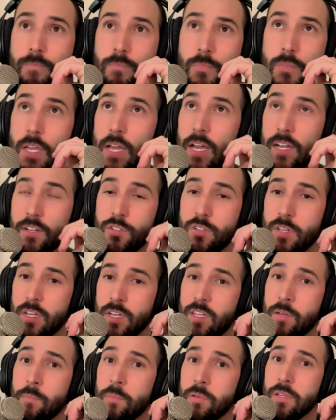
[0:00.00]
yeah, it, it
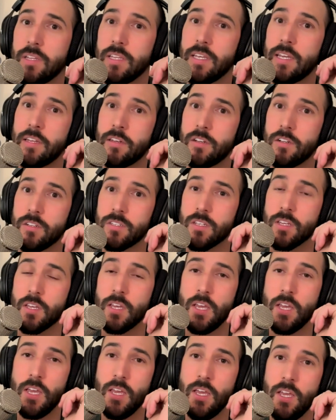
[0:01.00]
completely hinders it.
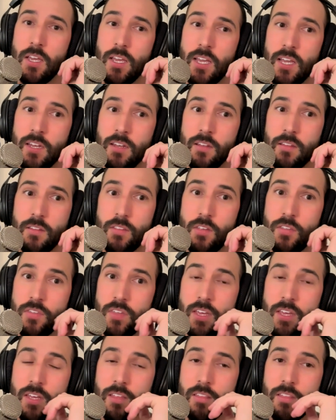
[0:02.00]
And the
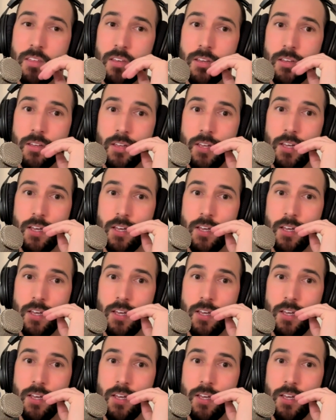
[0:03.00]
thing that